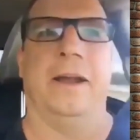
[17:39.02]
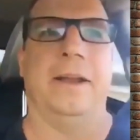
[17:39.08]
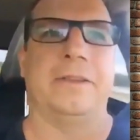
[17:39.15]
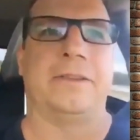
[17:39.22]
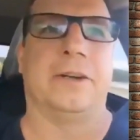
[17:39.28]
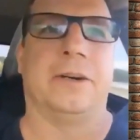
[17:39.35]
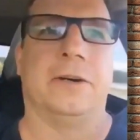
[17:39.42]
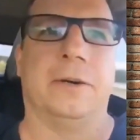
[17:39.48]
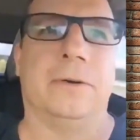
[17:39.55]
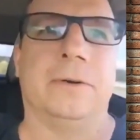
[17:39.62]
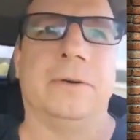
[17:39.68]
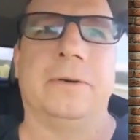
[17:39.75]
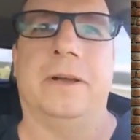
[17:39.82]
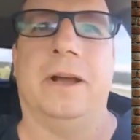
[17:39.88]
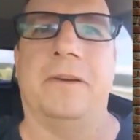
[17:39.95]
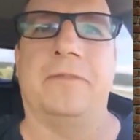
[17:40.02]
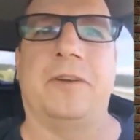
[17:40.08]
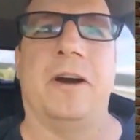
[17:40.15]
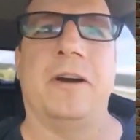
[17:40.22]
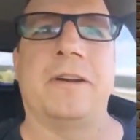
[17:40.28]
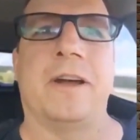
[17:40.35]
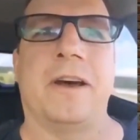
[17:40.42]
right. So I've
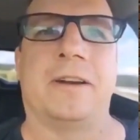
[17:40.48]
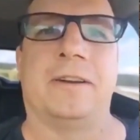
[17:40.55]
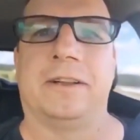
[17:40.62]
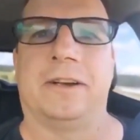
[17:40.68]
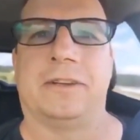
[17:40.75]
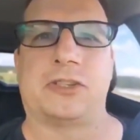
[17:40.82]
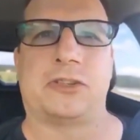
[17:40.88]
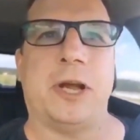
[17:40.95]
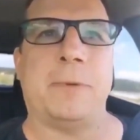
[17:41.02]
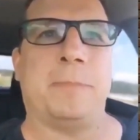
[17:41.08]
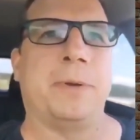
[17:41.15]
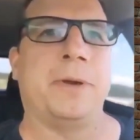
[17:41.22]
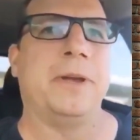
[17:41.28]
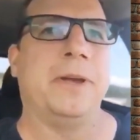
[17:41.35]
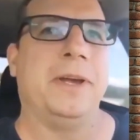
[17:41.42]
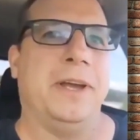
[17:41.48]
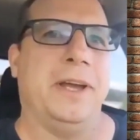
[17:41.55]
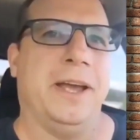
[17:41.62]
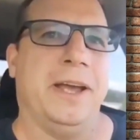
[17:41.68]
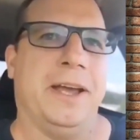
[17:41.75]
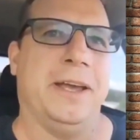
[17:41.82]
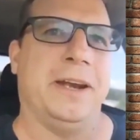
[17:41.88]
gone on a little trip,
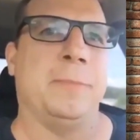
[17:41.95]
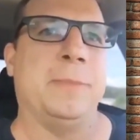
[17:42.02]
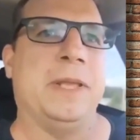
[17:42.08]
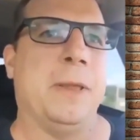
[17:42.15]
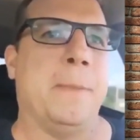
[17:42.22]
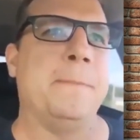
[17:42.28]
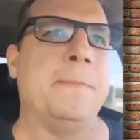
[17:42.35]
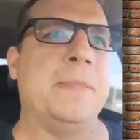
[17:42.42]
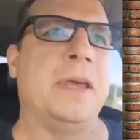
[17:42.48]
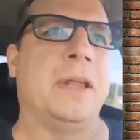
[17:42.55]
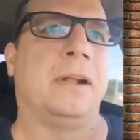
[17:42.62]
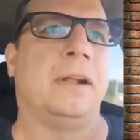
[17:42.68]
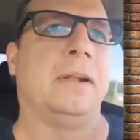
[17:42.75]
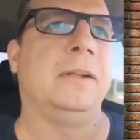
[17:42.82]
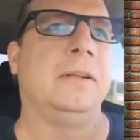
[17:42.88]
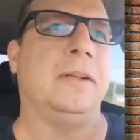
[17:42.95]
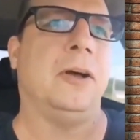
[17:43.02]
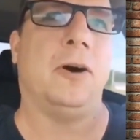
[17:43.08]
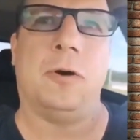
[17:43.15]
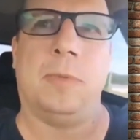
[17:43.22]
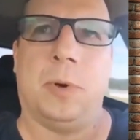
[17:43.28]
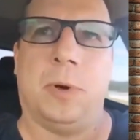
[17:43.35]
and I'm in the middle,
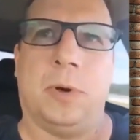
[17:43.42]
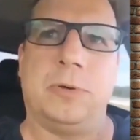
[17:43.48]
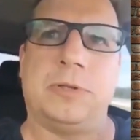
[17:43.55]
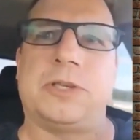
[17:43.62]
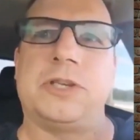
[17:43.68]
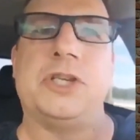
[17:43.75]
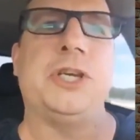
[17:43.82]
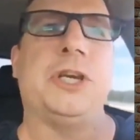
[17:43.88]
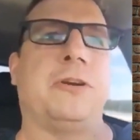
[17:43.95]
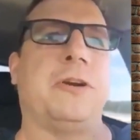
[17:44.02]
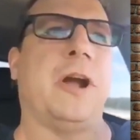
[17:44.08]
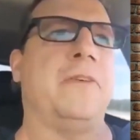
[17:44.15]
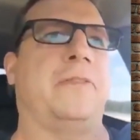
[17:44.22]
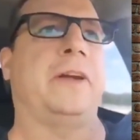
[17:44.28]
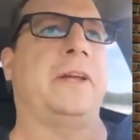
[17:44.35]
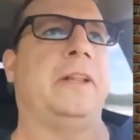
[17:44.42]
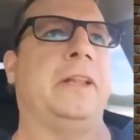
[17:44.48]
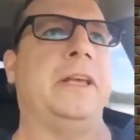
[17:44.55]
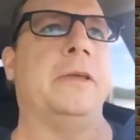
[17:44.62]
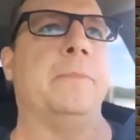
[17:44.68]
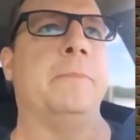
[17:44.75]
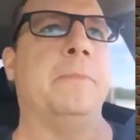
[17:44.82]
almost
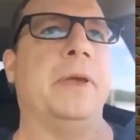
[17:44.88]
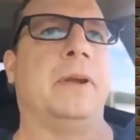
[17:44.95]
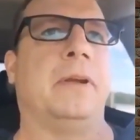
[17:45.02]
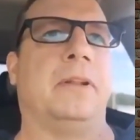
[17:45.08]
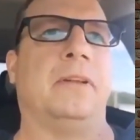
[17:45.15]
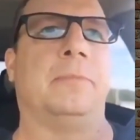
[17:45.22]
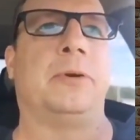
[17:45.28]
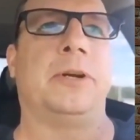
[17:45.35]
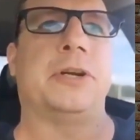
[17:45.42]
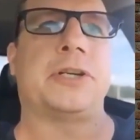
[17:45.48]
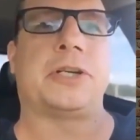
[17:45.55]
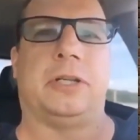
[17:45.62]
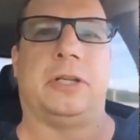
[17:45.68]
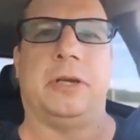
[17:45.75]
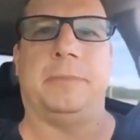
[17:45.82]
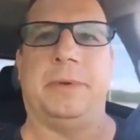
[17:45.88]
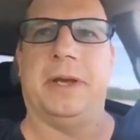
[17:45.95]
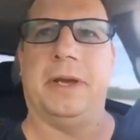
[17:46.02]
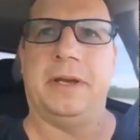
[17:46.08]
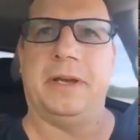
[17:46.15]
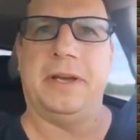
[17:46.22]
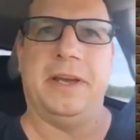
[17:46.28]
geographically the middle of British
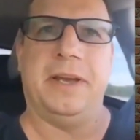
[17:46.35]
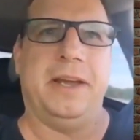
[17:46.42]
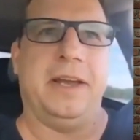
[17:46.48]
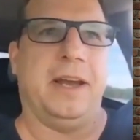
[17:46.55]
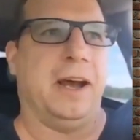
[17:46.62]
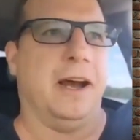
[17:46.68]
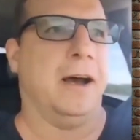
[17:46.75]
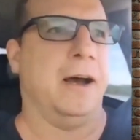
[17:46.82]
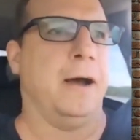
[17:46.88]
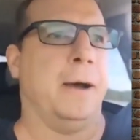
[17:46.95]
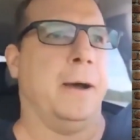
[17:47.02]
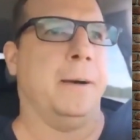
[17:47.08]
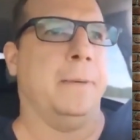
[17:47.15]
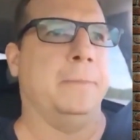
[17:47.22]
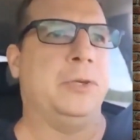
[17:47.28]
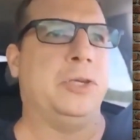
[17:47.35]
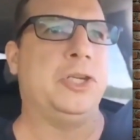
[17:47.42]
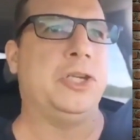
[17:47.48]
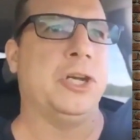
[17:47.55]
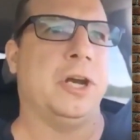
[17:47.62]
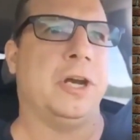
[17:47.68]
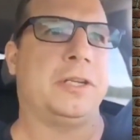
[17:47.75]
Columbia.
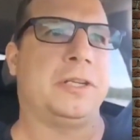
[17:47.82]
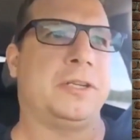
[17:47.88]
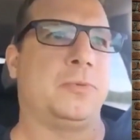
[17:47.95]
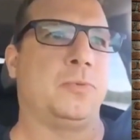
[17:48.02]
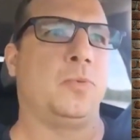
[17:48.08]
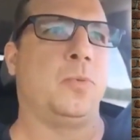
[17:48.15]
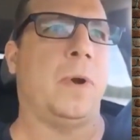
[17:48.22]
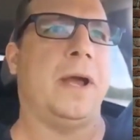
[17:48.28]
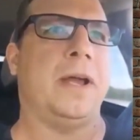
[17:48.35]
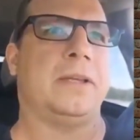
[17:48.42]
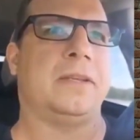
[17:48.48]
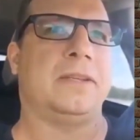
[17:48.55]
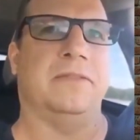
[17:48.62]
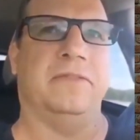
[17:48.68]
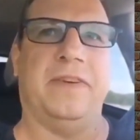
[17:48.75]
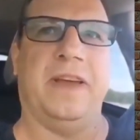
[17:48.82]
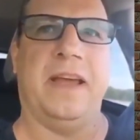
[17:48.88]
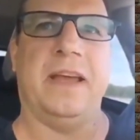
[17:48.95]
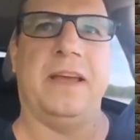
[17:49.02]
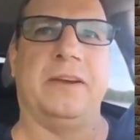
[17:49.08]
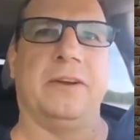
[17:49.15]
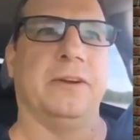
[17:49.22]
Just west of
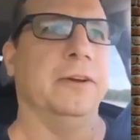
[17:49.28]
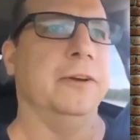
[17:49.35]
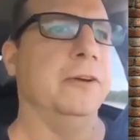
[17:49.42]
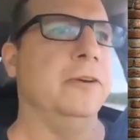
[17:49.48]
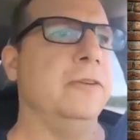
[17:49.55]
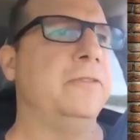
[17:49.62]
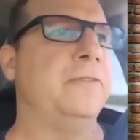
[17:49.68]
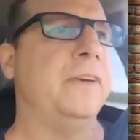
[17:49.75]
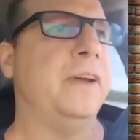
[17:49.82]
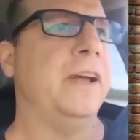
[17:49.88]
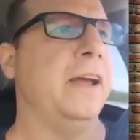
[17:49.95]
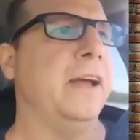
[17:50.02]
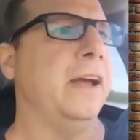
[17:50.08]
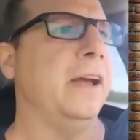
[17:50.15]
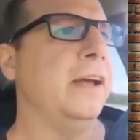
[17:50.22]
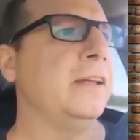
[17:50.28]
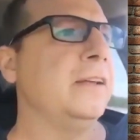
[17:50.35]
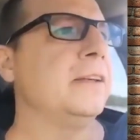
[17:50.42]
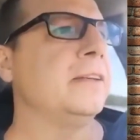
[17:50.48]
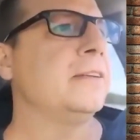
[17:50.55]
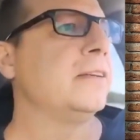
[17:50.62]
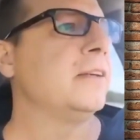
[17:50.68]
Vanderhoof,
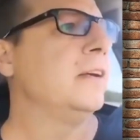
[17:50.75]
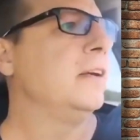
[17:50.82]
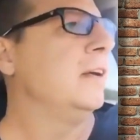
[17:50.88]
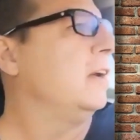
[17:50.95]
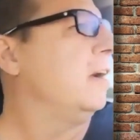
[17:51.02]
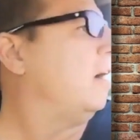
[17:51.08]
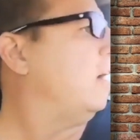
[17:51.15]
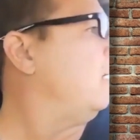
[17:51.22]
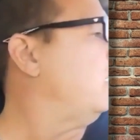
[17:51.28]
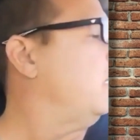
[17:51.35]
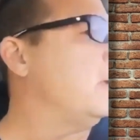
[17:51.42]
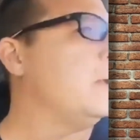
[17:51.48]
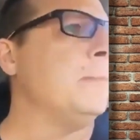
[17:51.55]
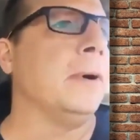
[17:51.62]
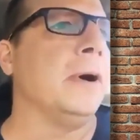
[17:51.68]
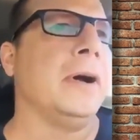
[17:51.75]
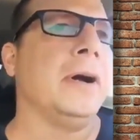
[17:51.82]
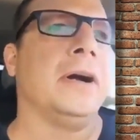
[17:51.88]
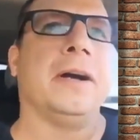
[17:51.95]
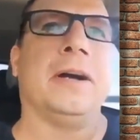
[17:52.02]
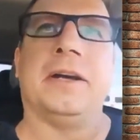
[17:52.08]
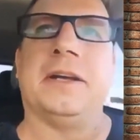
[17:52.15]
and
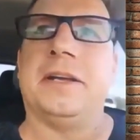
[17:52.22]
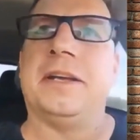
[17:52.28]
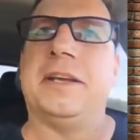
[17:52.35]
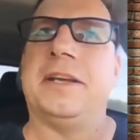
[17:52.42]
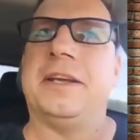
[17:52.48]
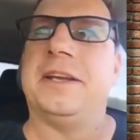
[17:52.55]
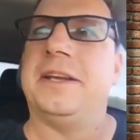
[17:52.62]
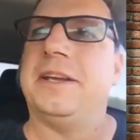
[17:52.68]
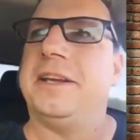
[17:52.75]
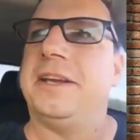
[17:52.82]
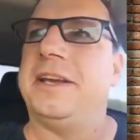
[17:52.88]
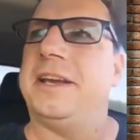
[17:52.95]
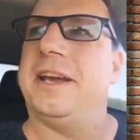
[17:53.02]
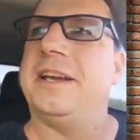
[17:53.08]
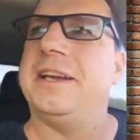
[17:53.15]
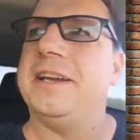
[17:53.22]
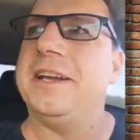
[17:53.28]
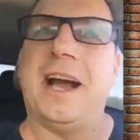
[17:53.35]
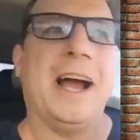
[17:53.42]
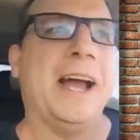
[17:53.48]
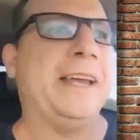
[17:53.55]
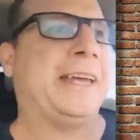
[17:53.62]
I
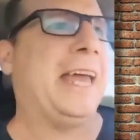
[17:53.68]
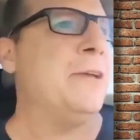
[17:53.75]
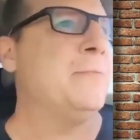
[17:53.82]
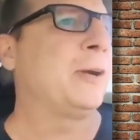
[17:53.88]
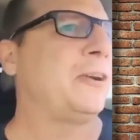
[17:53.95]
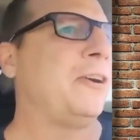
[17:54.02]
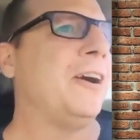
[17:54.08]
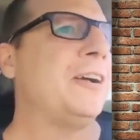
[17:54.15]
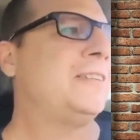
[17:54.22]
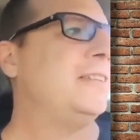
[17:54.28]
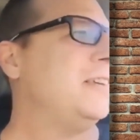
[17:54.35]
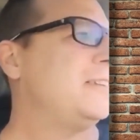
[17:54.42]
came across